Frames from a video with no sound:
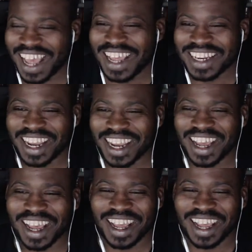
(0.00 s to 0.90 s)
No,
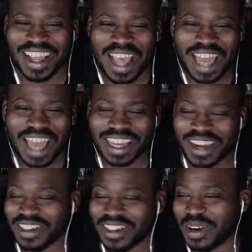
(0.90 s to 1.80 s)
I like
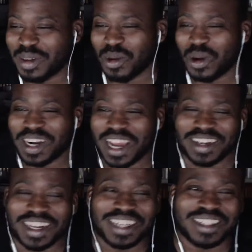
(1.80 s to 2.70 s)
Arizona more
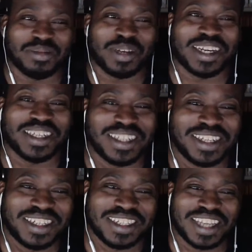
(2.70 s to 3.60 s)
nowadays, but
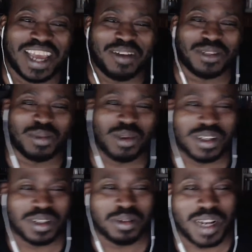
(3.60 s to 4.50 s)
yeah, I was born in
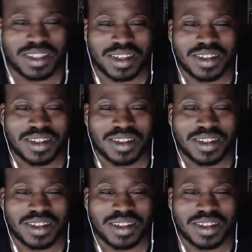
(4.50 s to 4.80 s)
Nebraska.